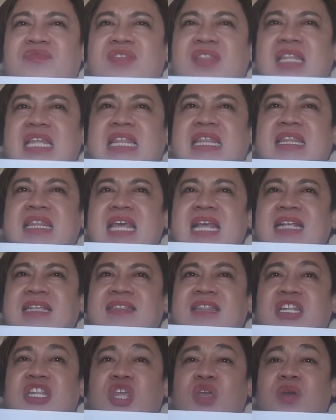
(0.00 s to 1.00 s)
the things
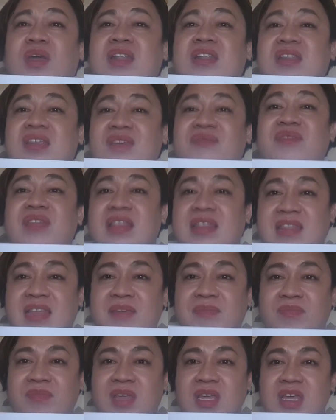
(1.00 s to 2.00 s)
that you had given them
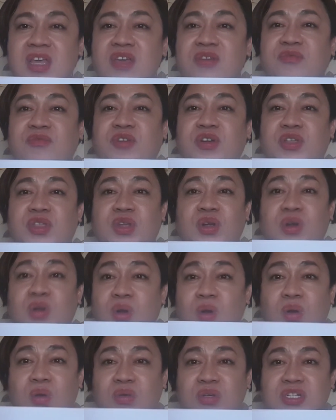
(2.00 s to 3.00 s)
for their
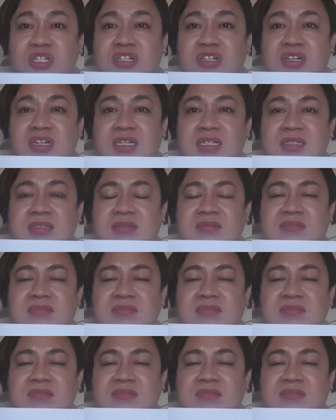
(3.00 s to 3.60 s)
own good,